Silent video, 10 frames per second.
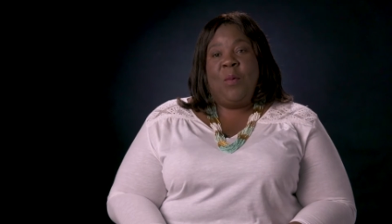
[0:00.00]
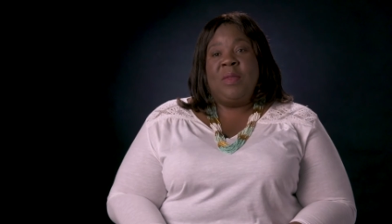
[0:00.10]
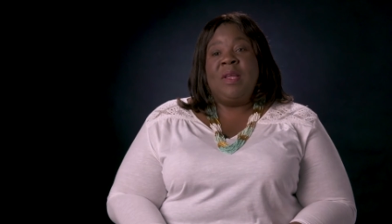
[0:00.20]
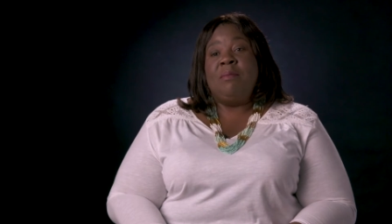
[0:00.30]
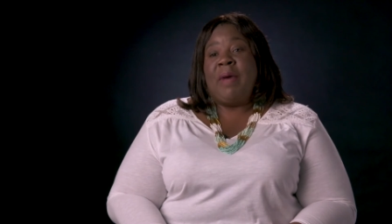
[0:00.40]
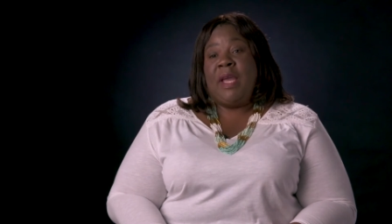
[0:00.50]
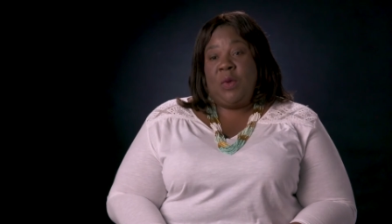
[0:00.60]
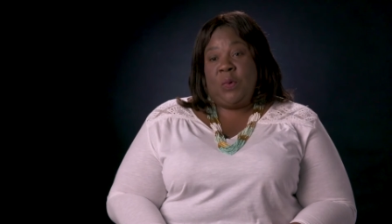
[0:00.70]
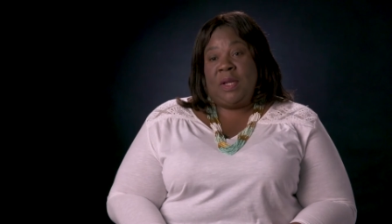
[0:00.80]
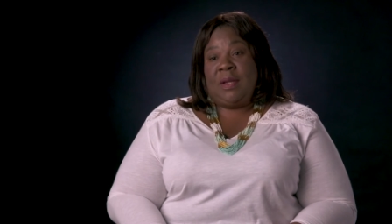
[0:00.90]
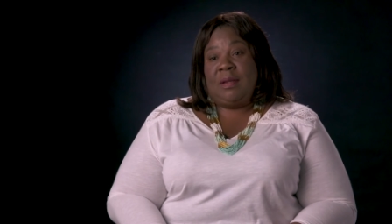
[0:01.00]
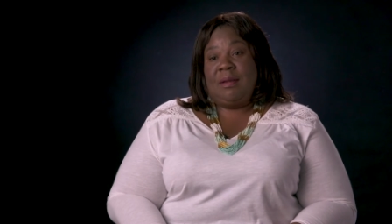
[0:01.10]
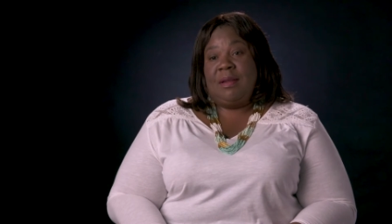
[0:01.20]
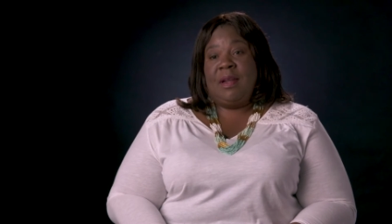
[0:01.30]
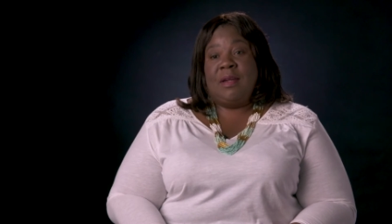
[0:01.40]
within my
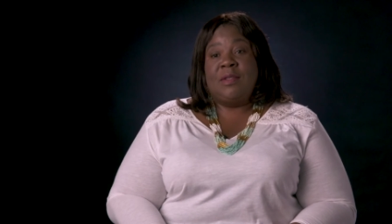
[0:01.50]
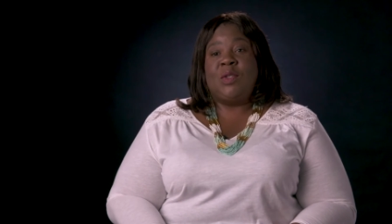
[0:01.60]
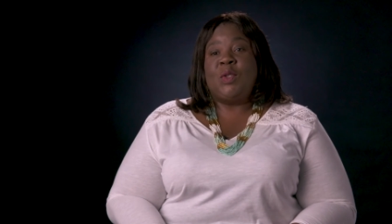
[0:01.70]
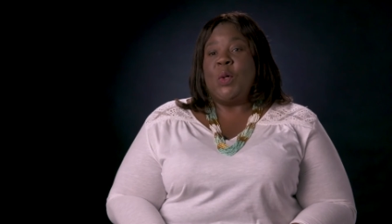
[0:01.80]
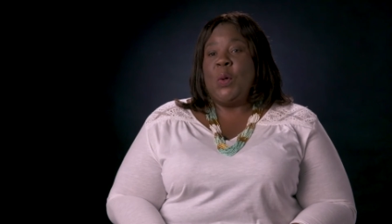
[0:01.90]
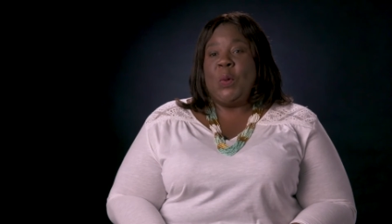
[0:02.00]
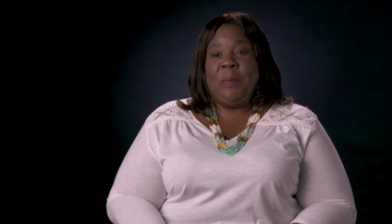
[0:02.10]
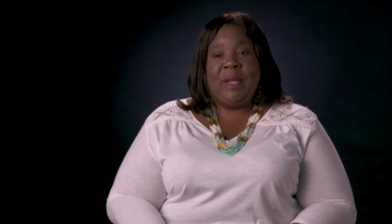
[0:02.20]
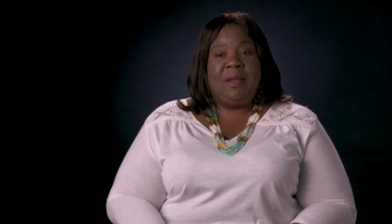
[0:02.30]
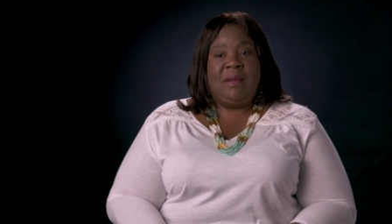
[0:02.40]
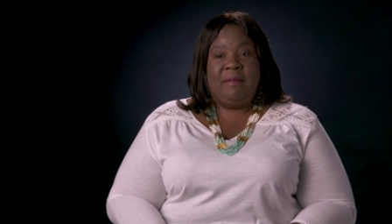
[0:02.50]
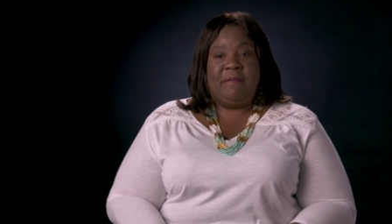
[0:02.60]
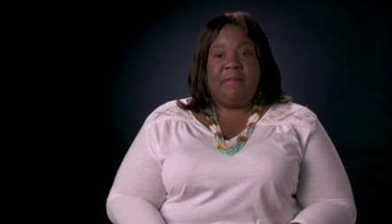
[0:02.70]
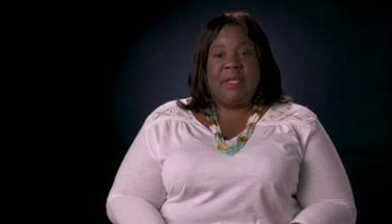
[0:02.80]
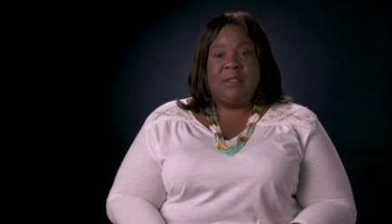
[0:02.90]
union, there are so many
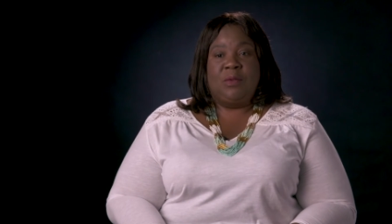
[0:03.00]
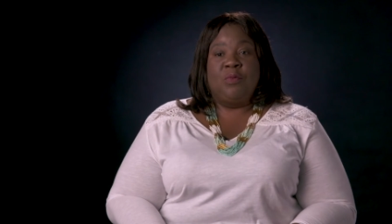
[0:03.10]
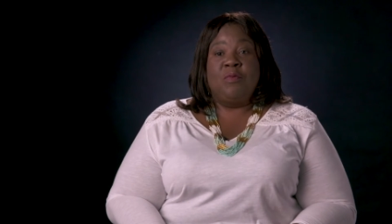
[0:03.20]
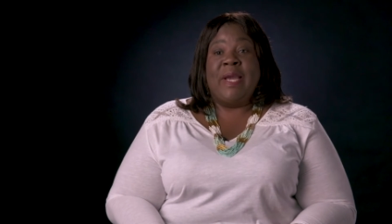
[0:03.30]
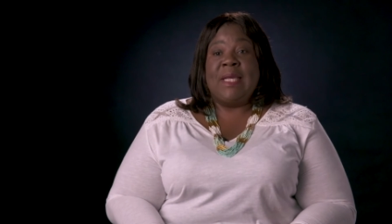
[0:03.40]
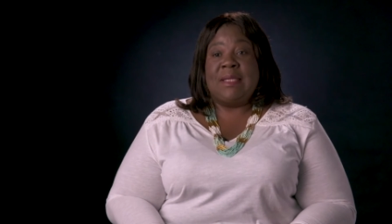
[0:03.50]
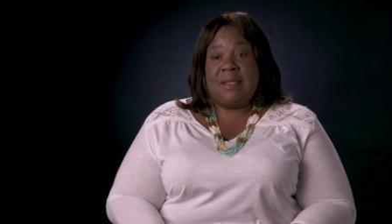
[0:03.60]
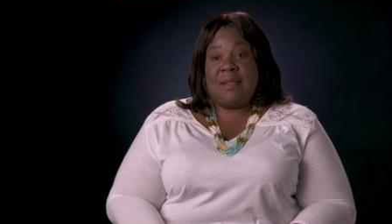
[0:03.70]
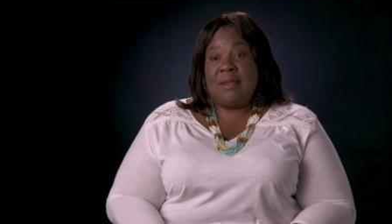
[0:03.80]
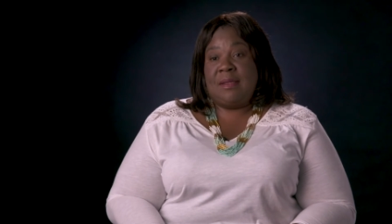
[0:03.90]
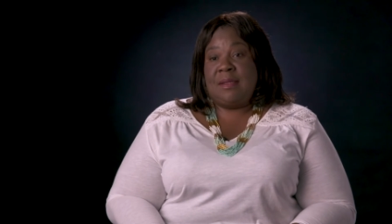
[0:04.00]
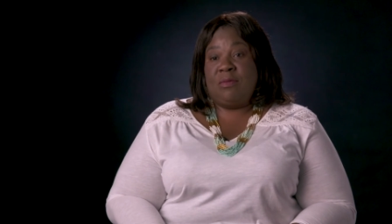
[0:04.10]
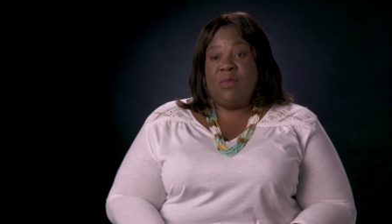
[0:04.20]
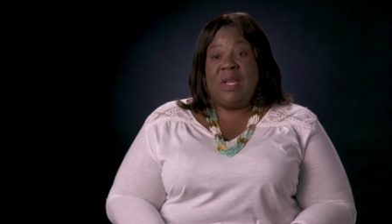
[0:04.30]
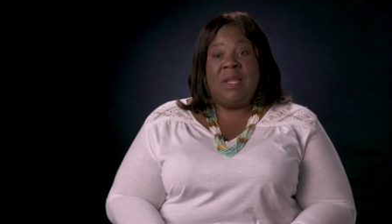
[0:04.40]
different
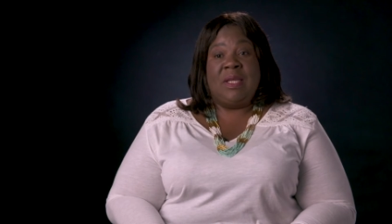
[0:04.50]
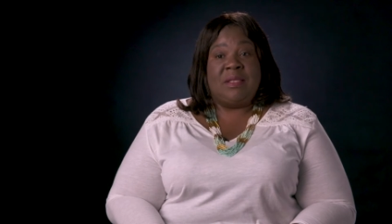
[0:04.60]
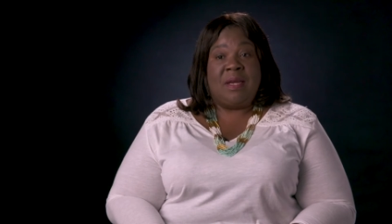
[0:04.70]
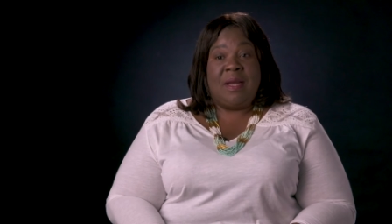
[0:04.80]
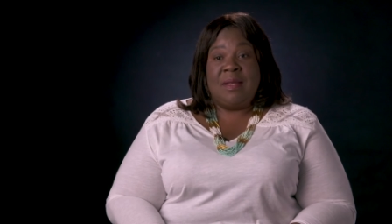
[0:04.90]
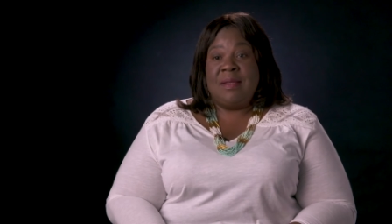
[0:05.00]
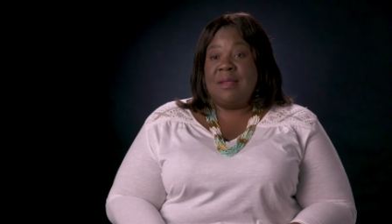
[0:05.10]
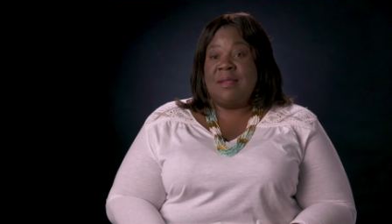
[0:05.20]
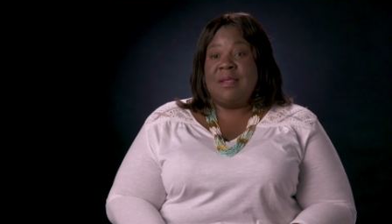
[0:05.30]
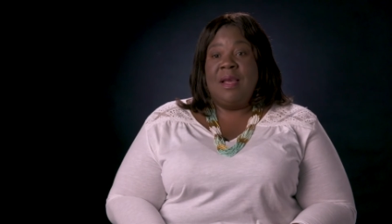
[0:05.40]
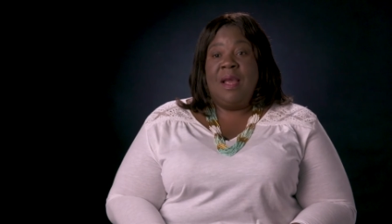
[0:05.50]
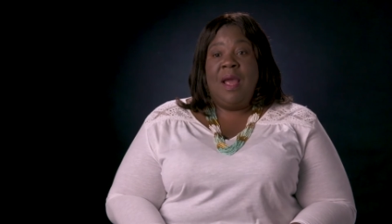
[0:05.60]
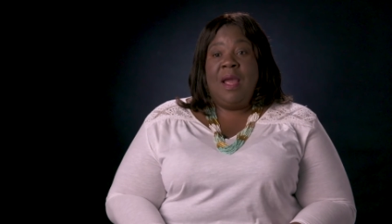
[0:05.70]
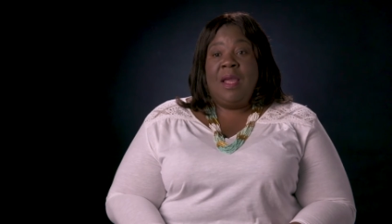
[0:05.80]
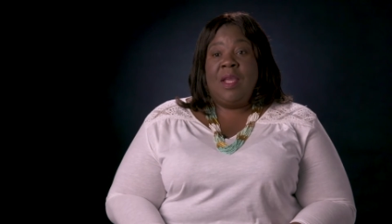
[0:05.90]
races, religions,
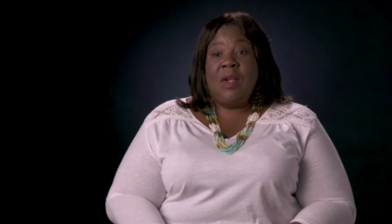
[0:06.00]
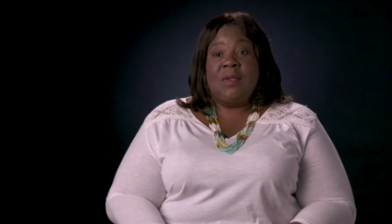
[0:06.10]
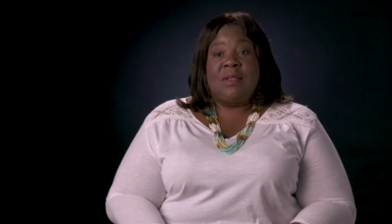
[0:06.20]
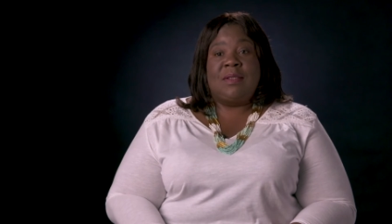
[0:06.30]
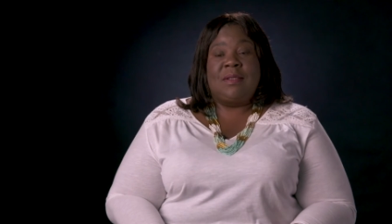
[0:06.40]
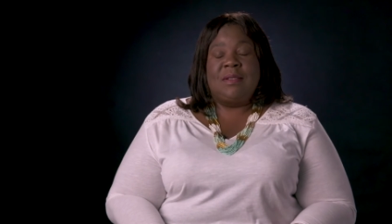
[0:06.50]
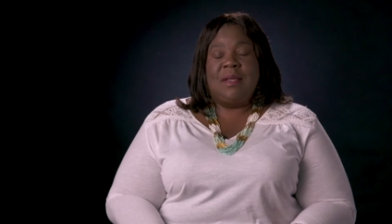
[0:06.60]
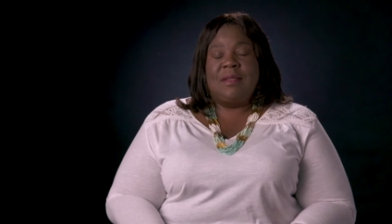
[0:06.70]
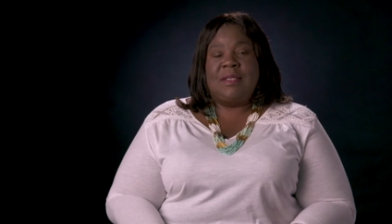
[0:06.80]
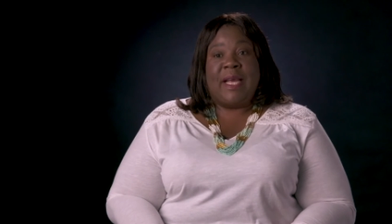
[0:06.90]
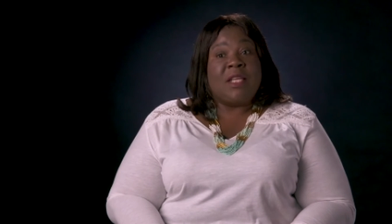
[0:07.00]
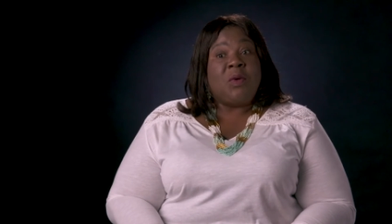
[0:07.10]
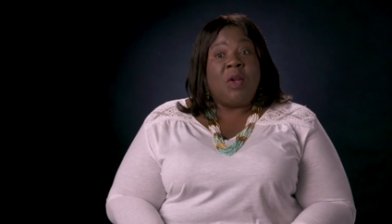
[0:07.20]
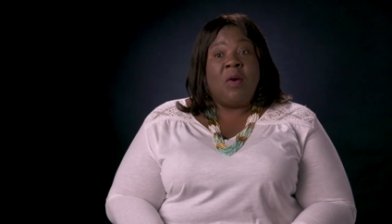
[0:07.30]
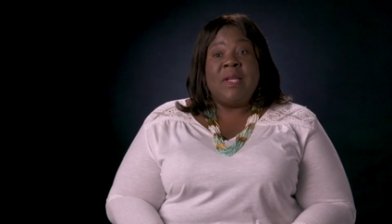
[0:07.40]
you know,
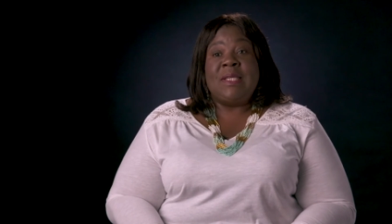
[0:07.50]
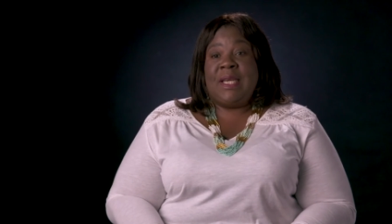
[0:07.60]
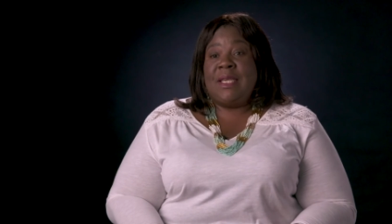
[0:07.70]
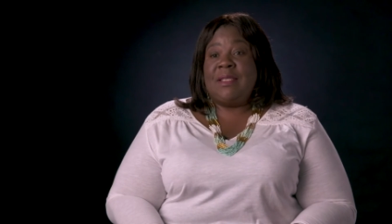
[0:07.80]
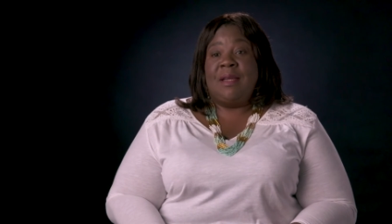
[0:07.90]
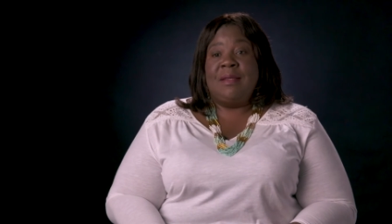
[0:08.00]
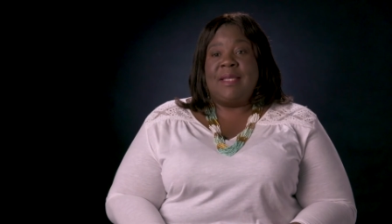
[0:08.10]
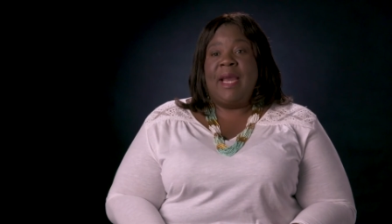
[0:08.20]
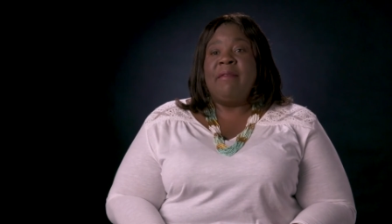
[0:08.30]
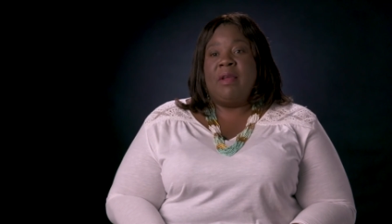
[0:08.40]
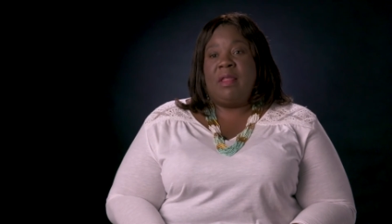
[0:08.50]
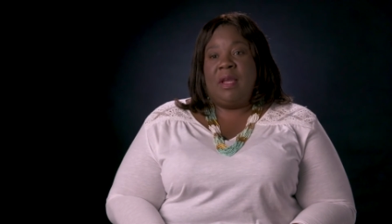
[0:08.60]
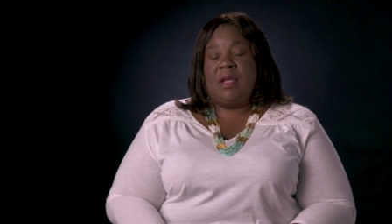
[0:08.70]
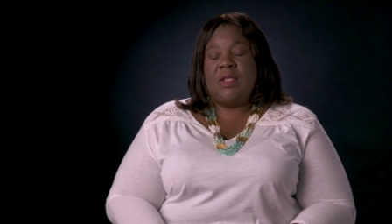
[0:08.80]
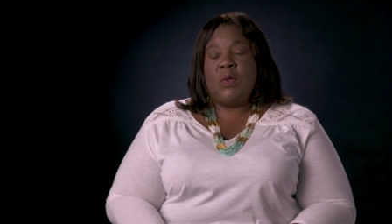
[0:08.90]
sexual orientations,
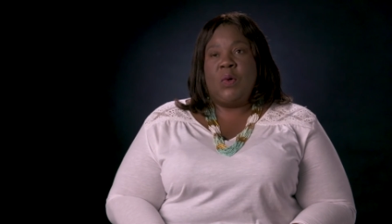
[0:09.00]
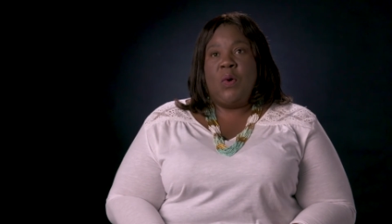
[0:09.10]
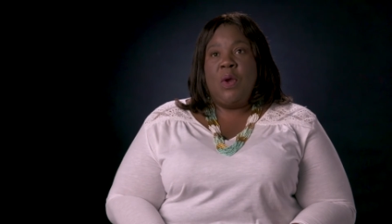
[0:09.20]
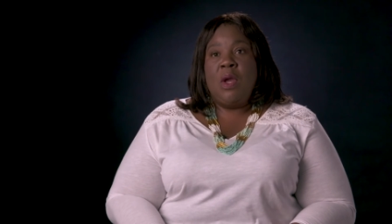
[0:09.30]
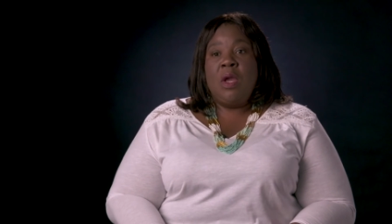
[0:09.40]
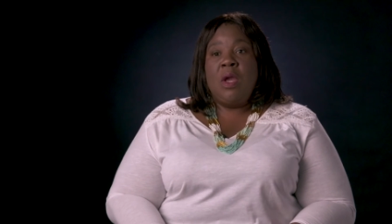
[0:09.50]
everything. So